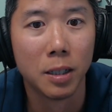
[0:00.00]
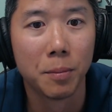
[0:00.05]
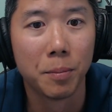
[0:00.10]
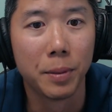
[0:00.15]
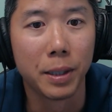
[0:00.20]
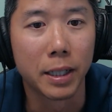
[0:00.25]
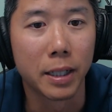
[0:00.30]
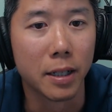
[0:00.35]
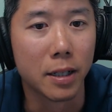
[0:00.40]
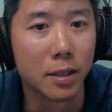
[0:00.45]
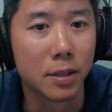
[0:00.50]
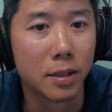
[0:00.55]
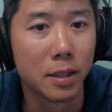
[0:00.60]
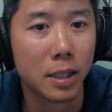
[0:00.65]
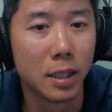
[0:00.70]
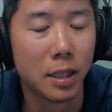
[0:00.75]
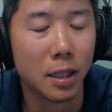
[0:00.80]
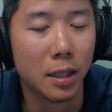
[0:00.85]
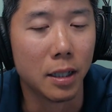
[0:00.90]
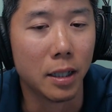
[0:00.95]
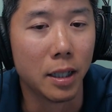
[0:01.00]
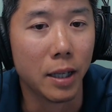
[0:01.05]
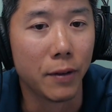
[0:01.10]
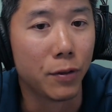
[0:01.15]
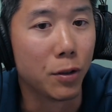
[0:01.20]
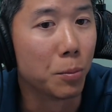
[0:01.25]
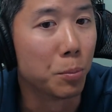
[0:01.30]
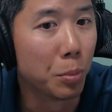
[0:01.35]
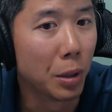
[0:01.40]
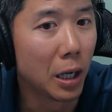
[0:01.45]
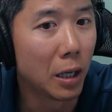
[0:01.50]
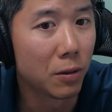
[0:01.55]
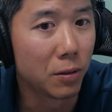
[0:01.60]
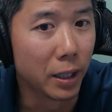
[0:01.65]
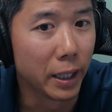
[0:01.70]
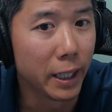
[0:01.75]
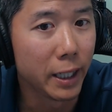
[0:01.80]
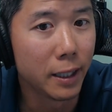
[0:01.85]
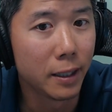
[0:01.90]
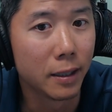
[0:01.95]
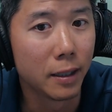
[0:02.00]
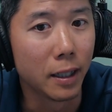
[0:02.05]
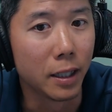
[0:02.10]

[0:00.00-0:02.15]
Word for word: because uh, if you bought right